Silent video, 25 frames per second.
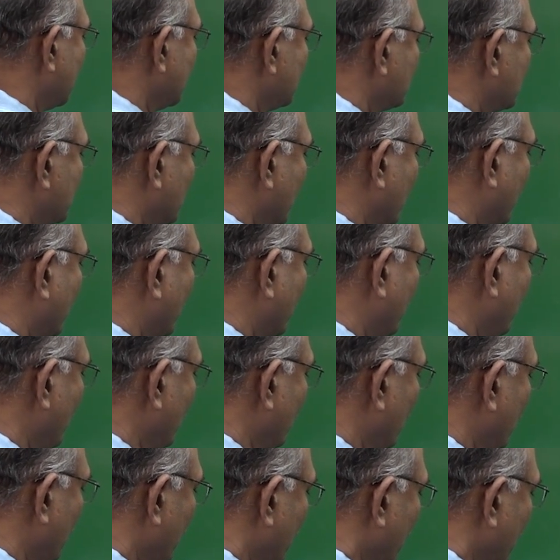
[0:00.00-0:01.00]
So
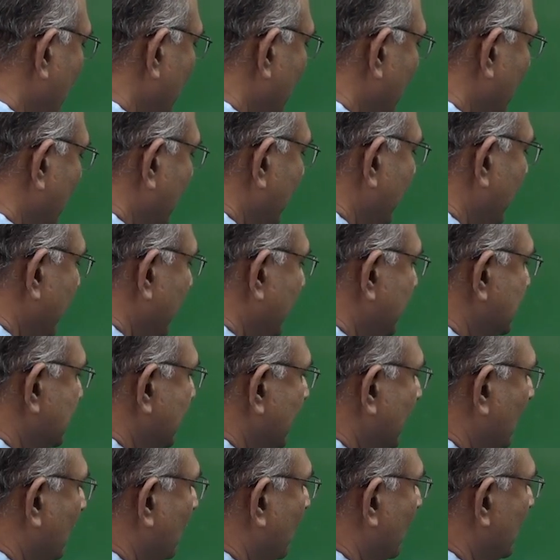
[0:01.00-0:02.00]
q is
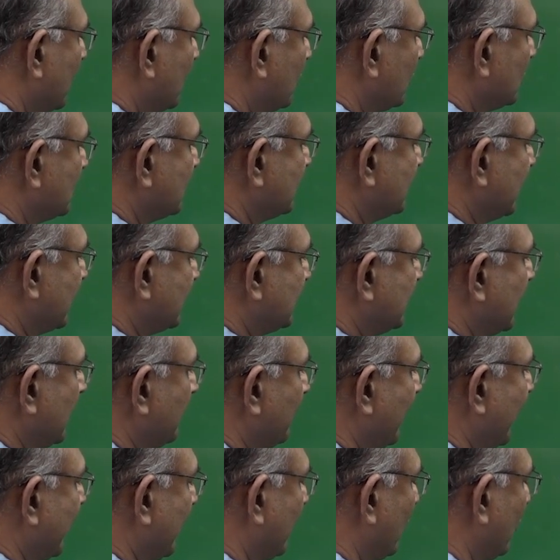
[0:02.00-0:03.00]
equal to 60
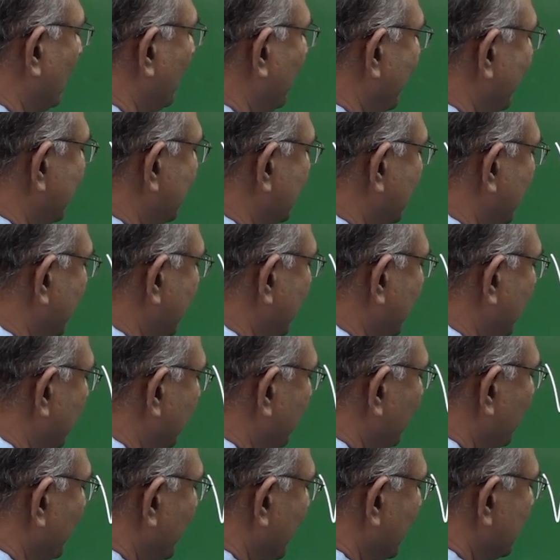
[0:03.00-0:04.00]
micro by 3,
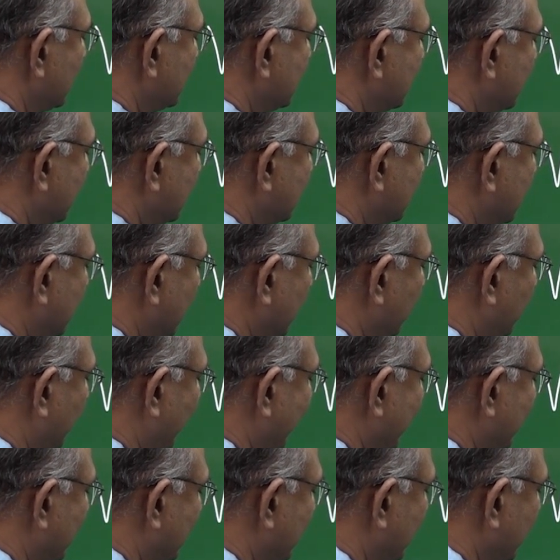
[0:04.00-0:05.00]
60
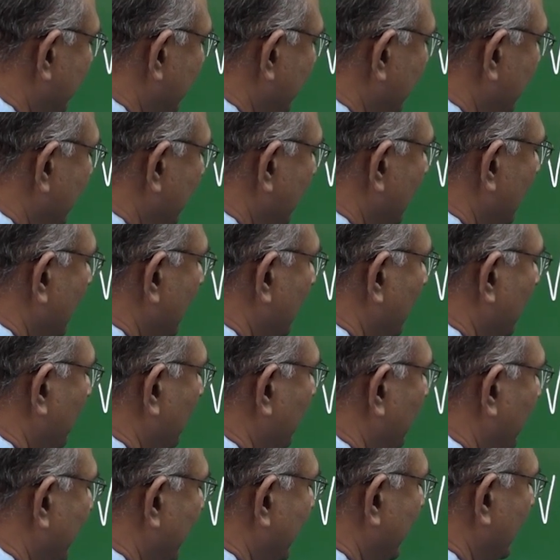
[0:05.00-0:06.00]
by 3
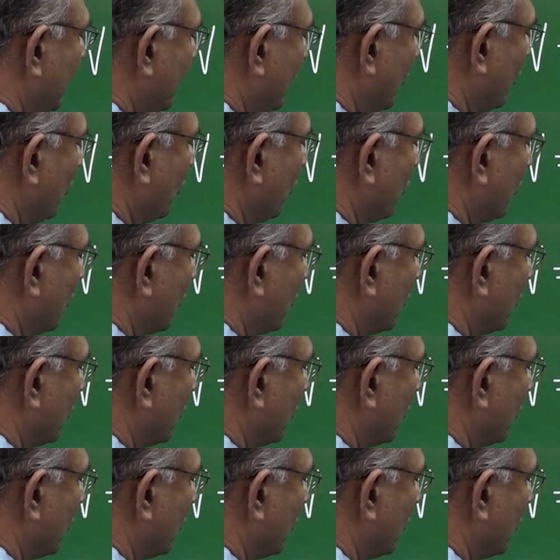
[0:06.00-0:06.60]
micro